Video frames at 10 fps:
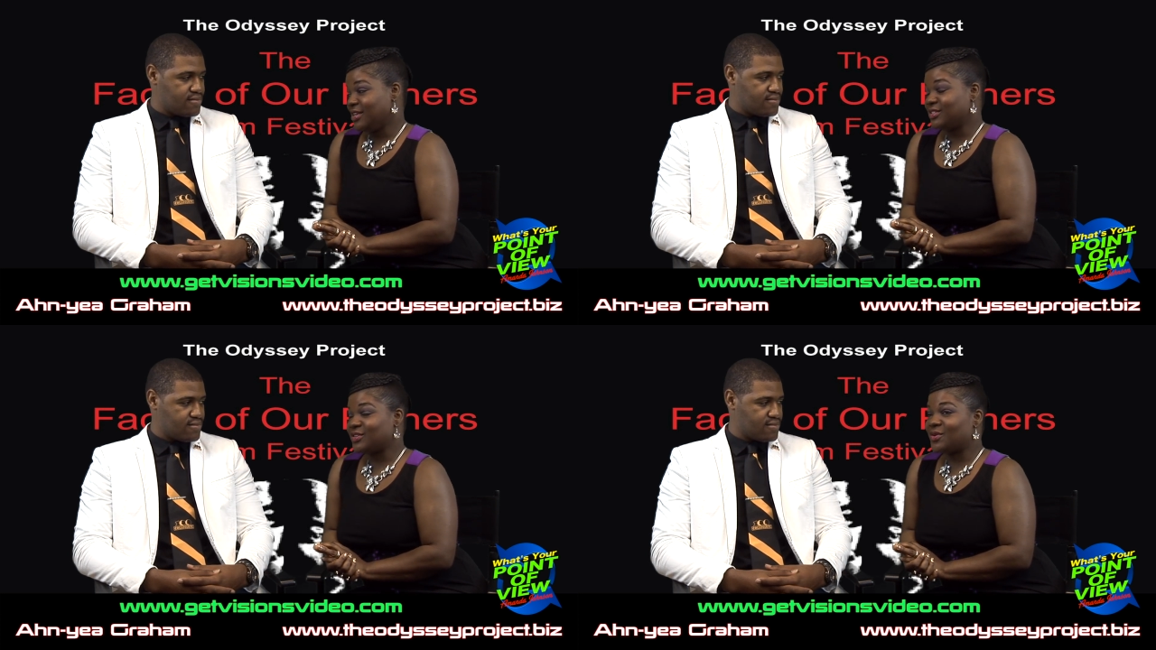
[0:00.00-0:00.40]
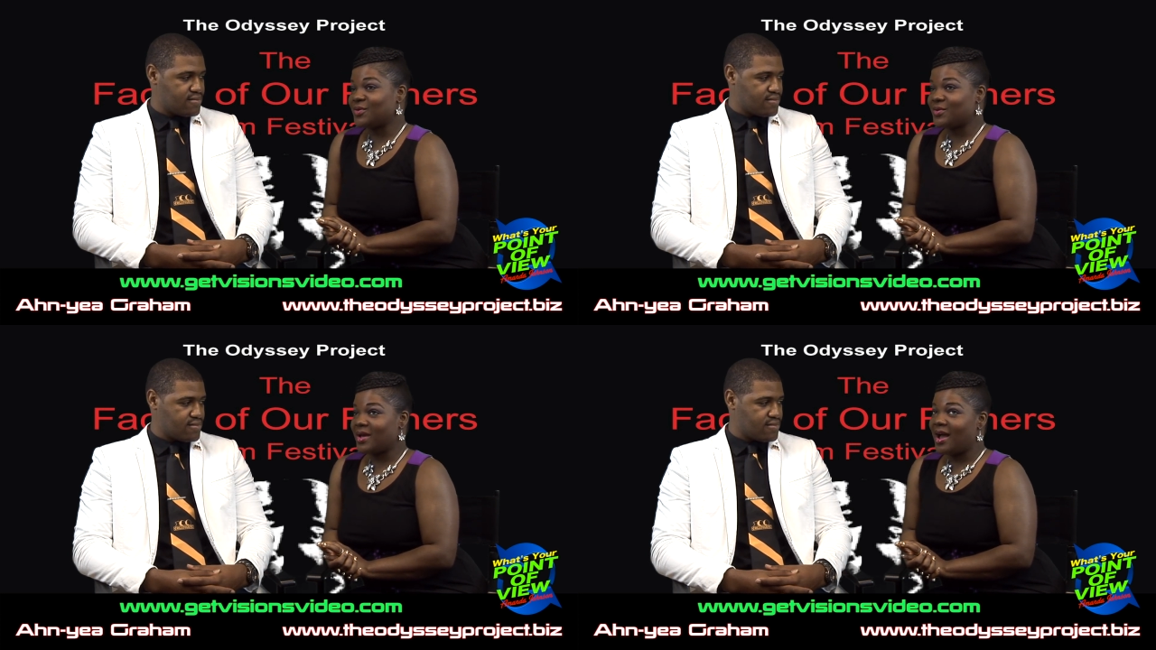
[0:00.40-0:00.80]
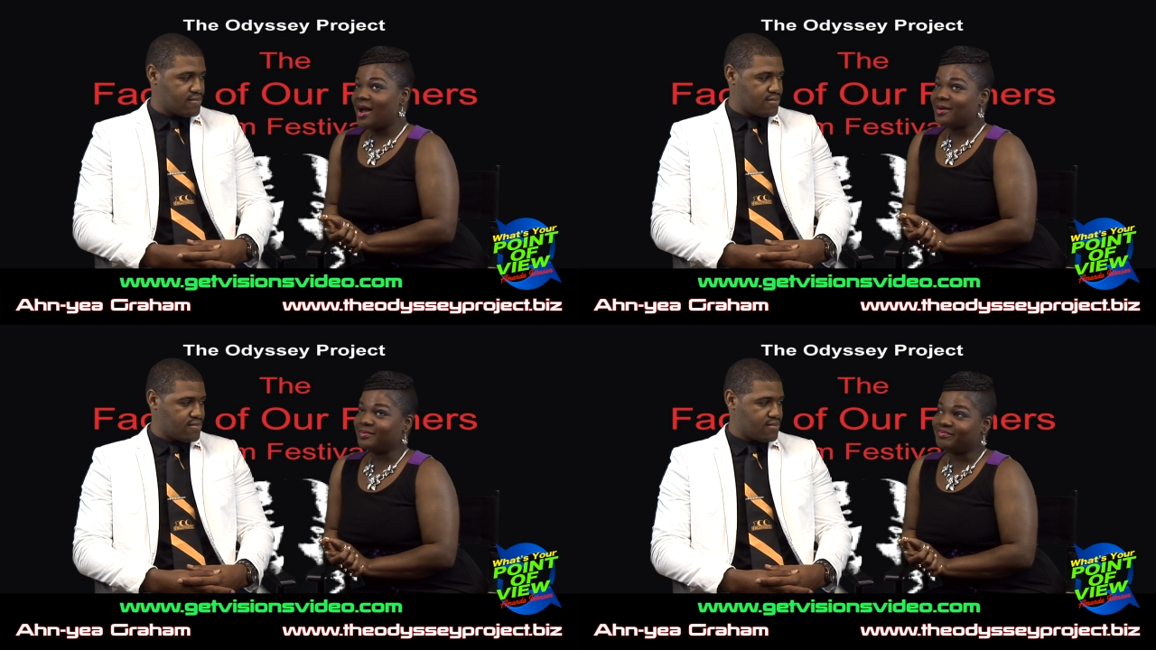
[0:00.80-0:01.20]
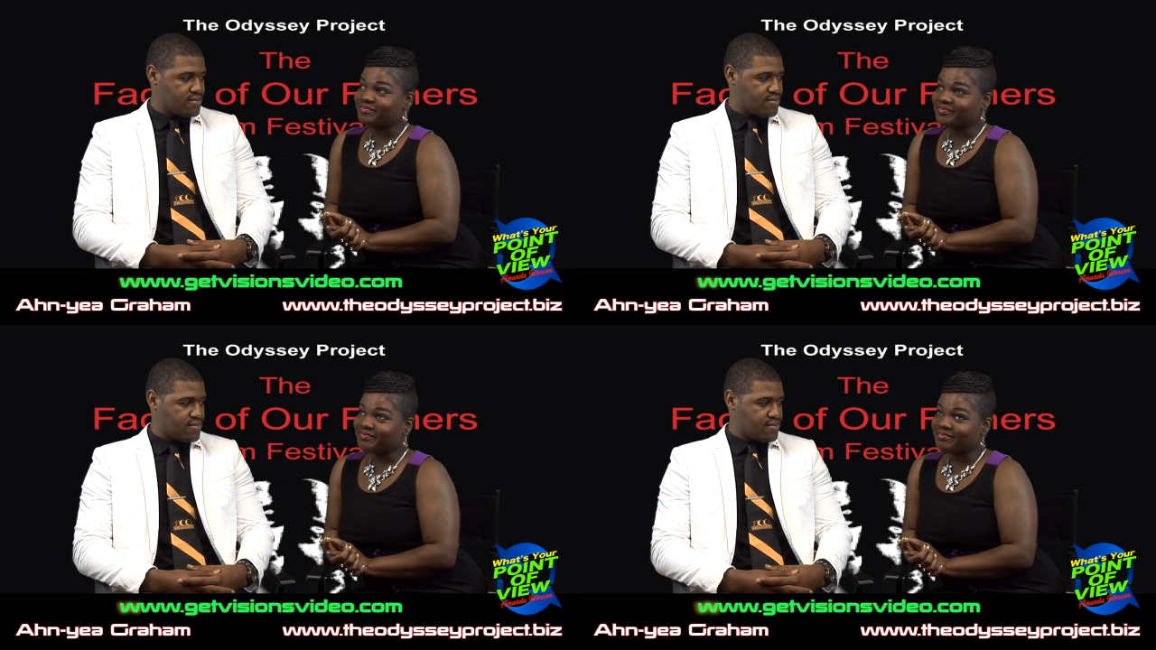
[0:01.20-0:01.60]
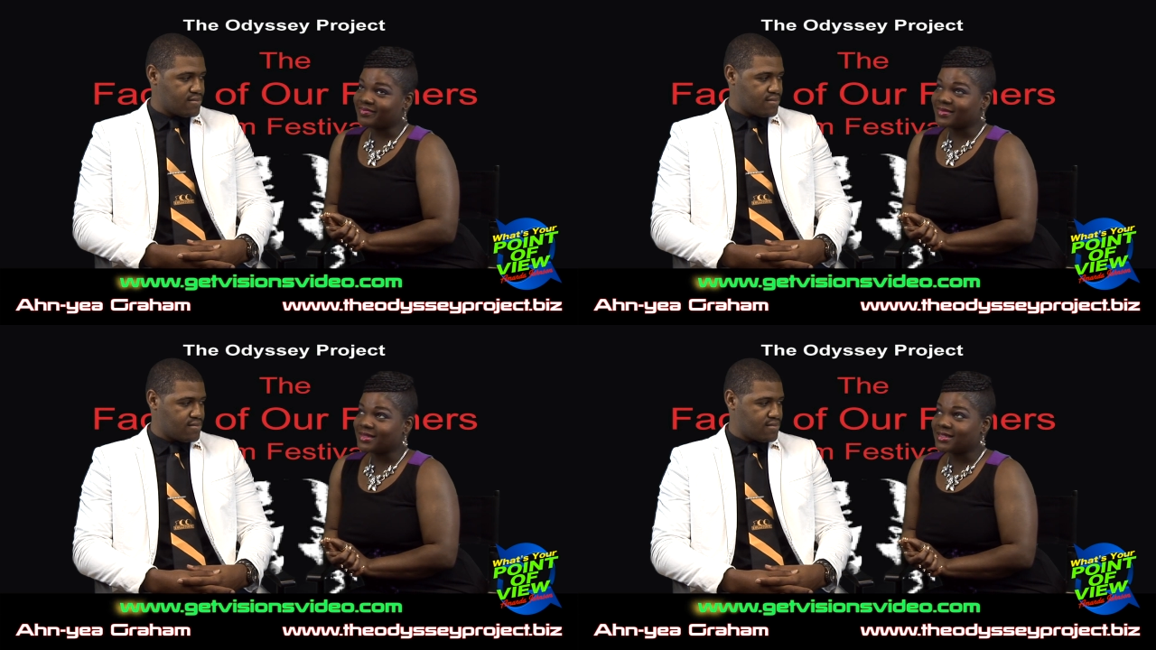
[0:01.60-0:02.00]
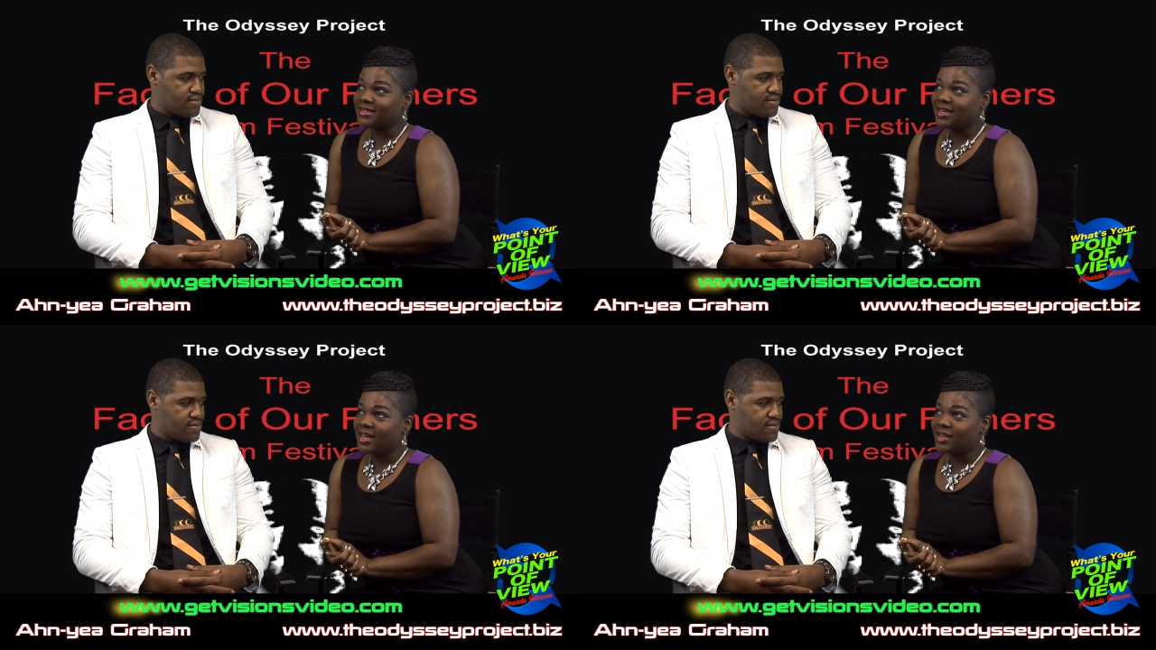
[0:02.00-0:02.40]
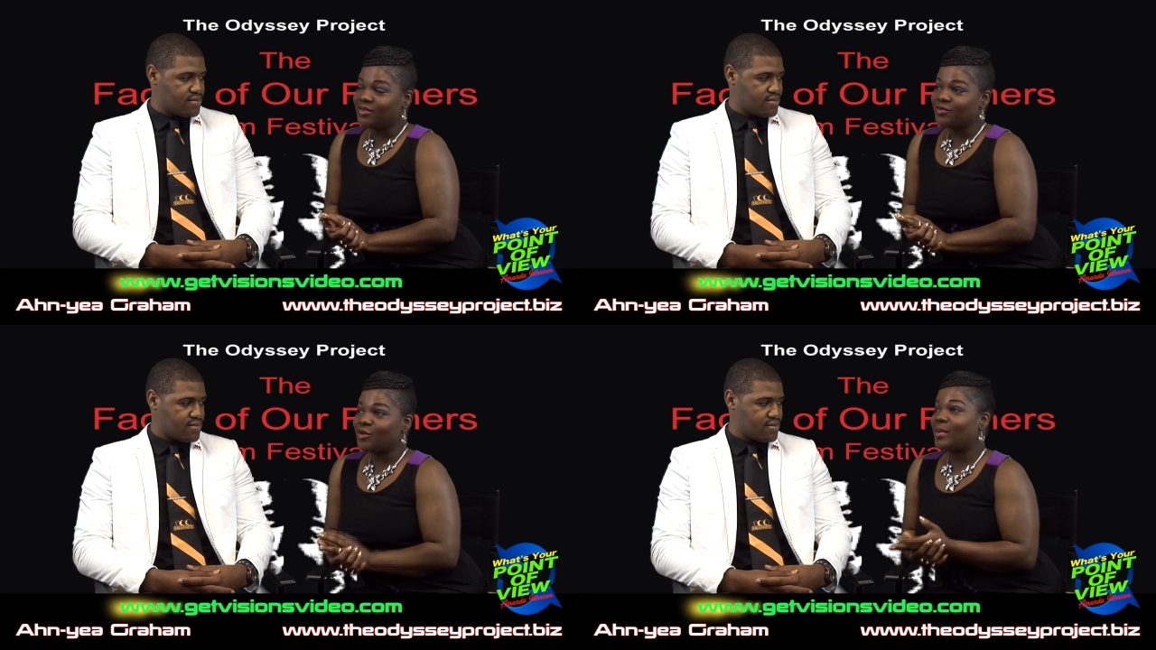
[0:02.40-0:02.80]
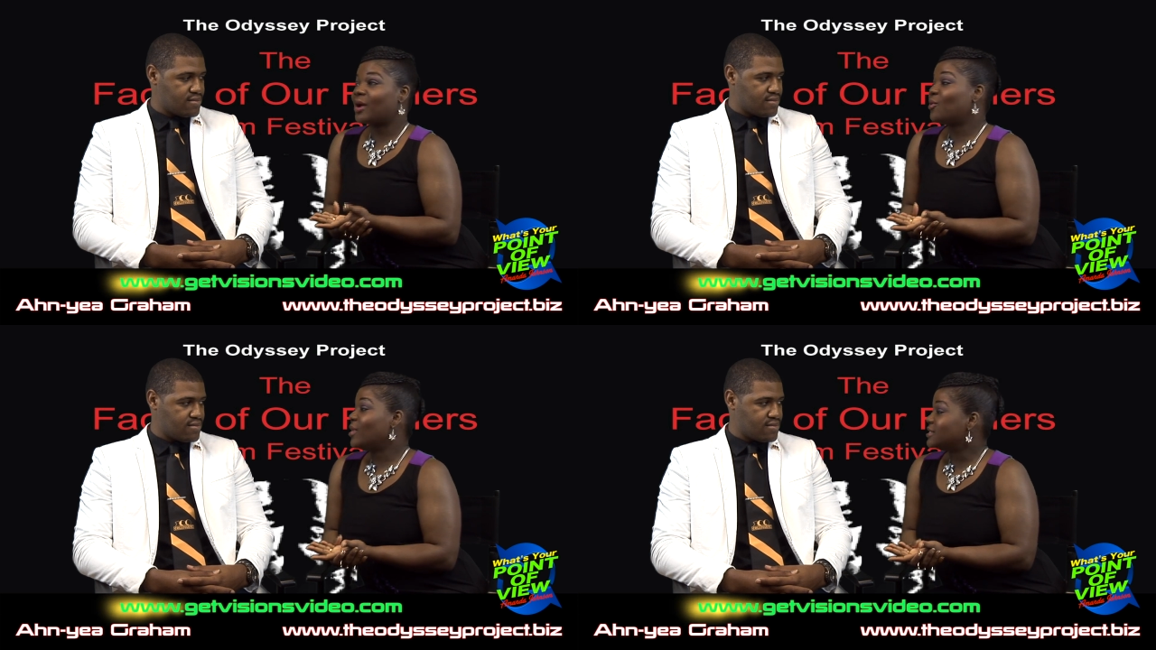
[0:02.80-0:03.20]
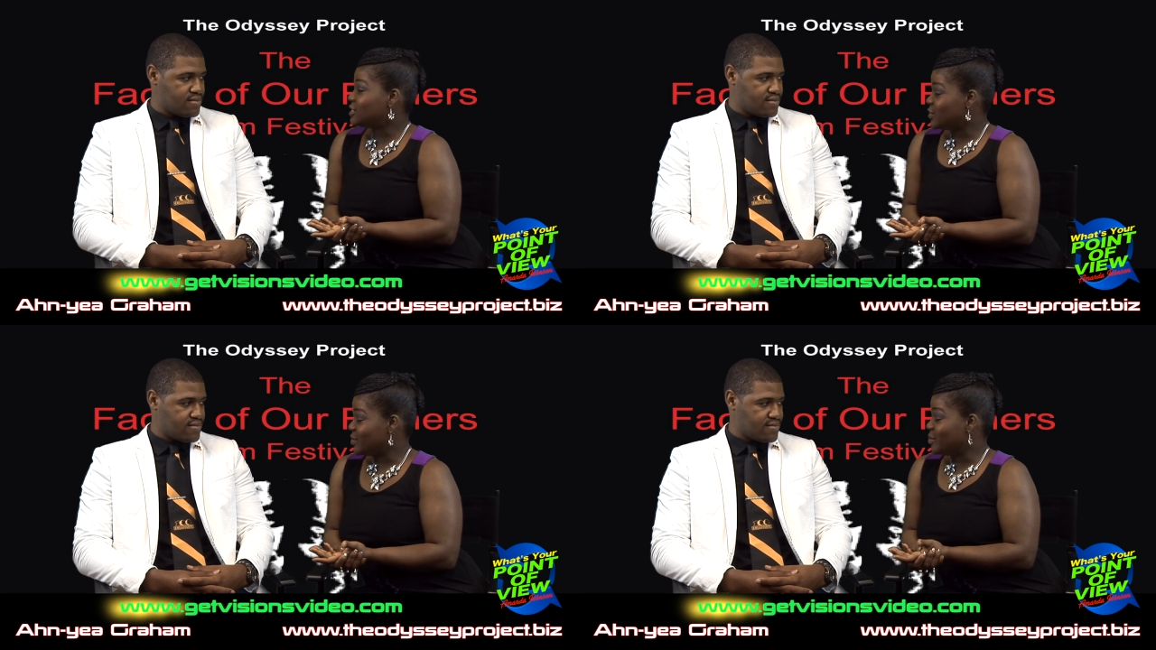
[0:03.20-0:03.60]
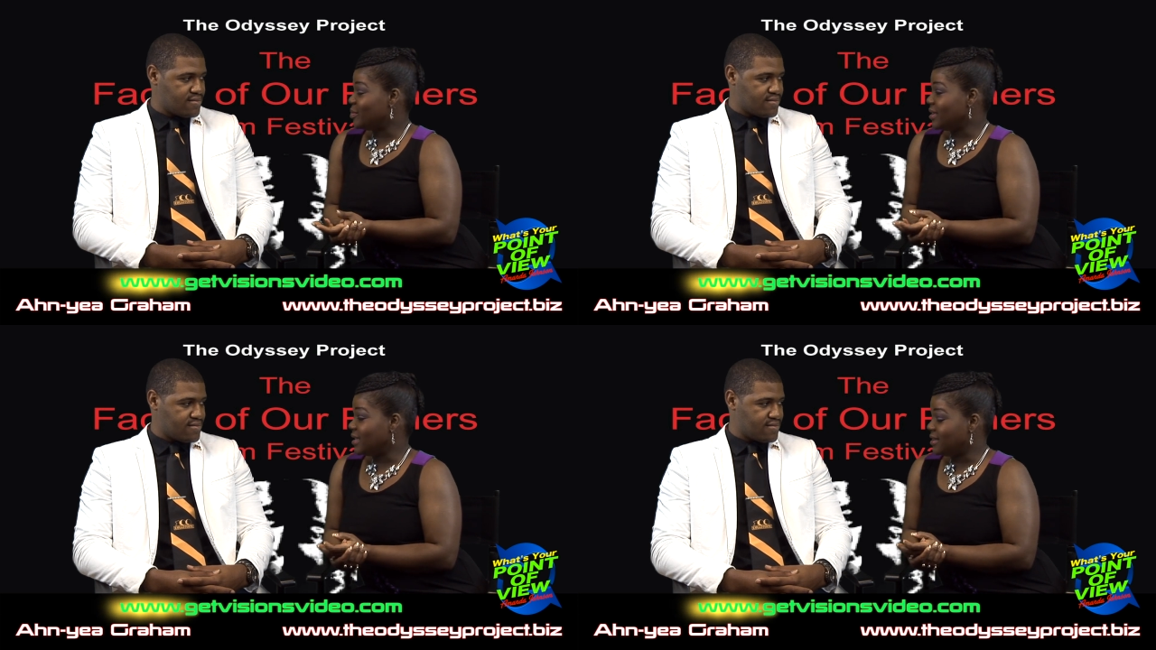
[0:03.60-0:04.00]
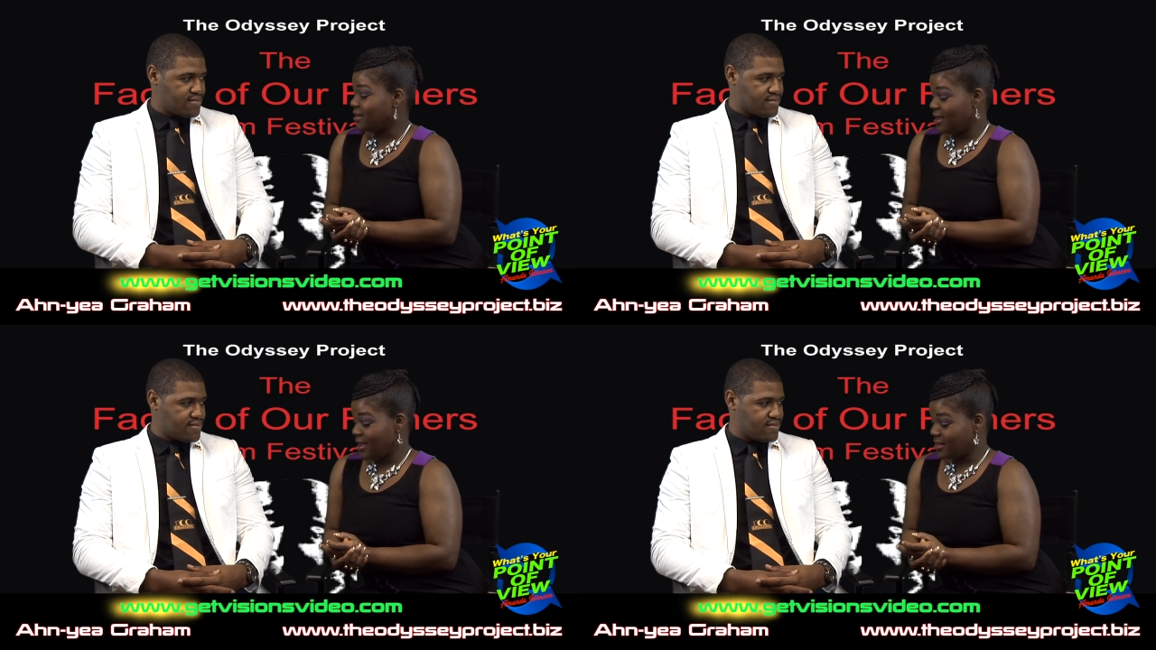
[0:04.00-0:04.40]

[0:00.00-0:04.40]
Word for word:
Speaker 1: So, um, for my question would be